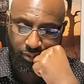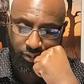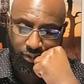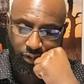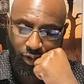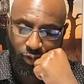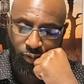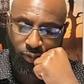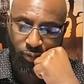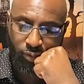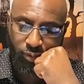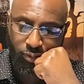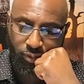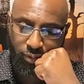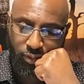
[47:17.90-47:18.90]

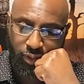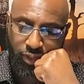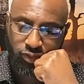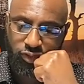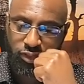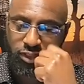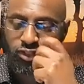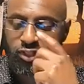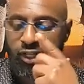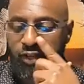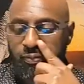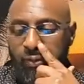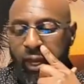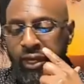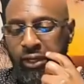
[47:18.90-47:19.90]
So, listen to
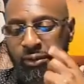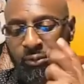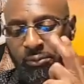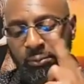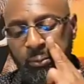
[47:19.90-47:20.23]
Steve Bannon.